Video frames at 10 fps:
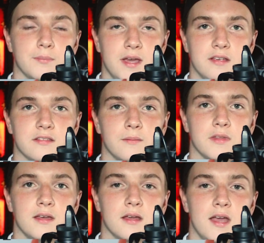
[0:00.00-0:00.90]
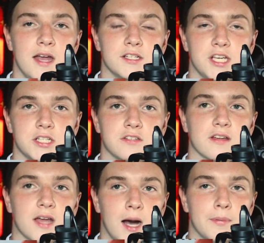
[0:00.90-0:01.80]
and pastes something, changes
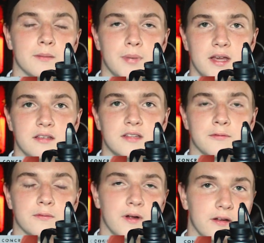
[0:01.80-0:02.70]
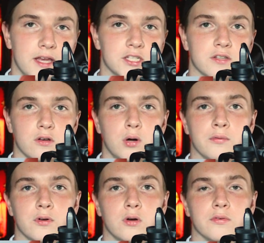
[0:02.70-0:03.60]
it, copy and paste, different variations
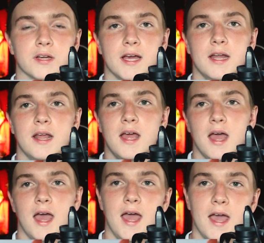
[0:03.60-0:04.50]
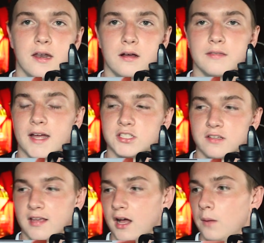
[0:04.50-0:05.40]
over and over again, and that
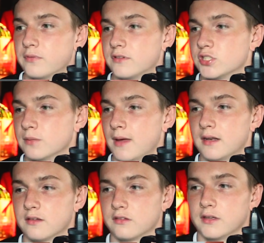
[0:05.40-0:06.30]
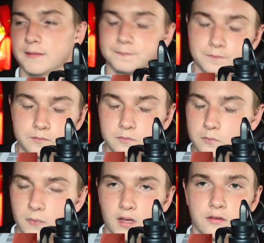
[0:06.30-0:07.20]
just helps tremendously.
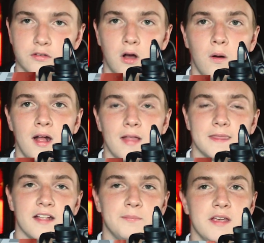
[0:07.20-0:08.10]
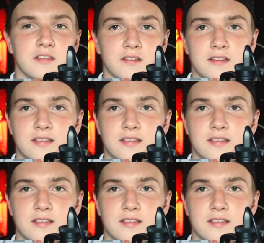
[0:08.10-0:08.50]
So that's basically